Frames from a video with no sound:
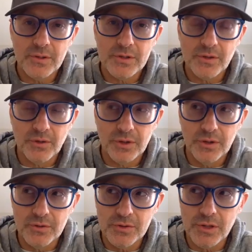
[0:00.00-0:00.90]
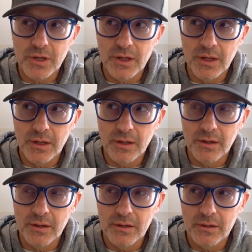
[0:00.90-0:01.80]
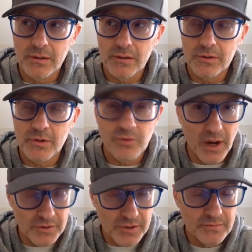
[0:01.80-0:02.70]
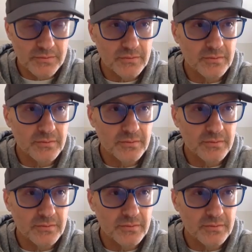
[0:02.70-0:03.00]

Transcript: Syracuse in 2000.